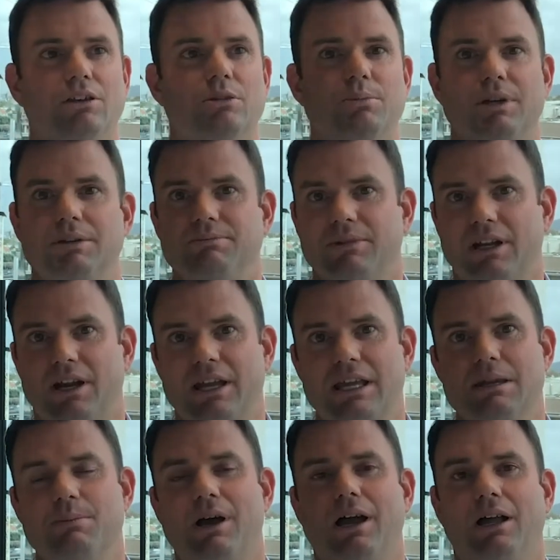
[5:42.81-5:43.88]
It could be you know,
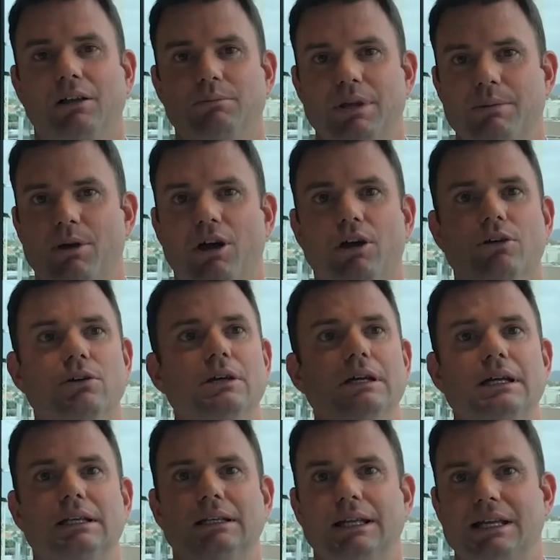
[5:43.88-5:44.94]
email, memo,
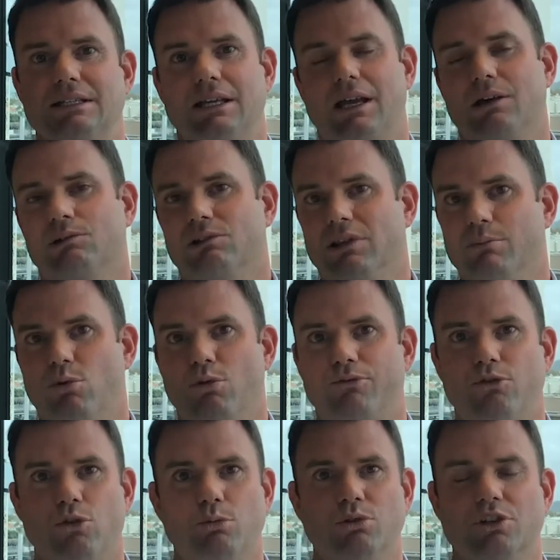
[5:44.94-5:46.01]
letter, or in the more
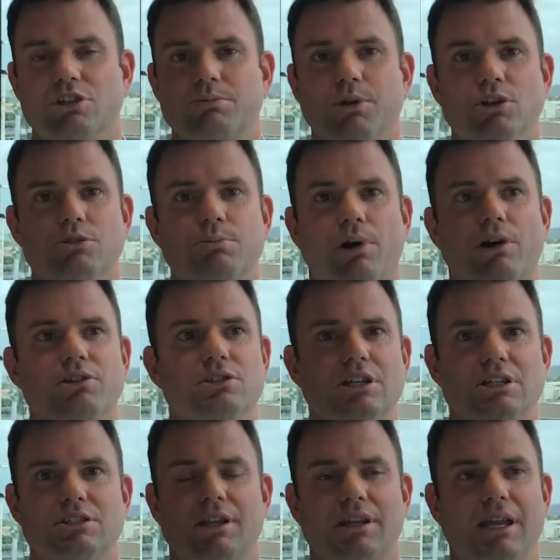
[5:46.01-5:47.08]
formal disputes
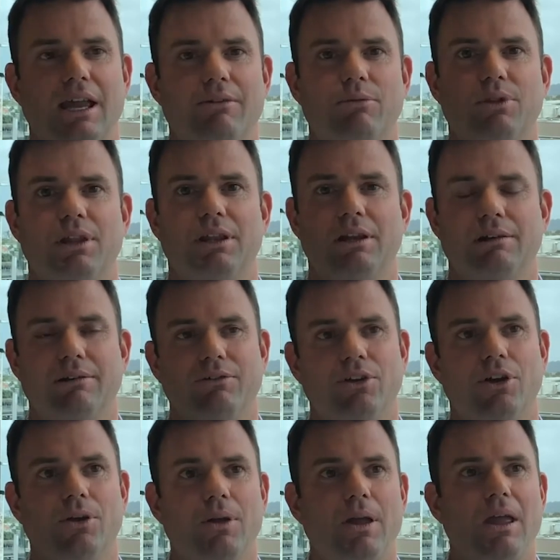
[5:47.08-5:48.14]
process that you have within the
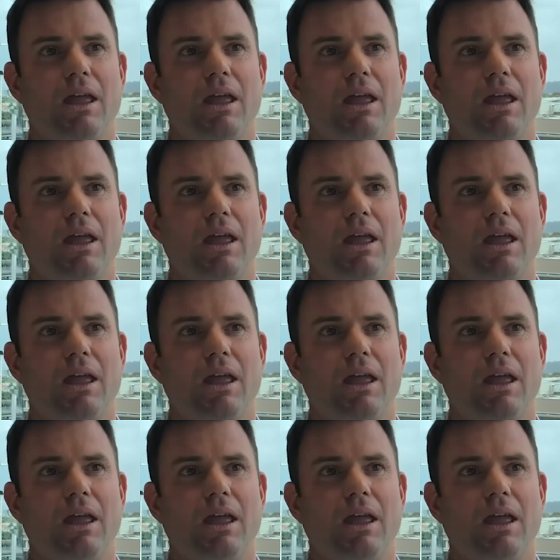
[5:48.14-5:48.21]
revenue.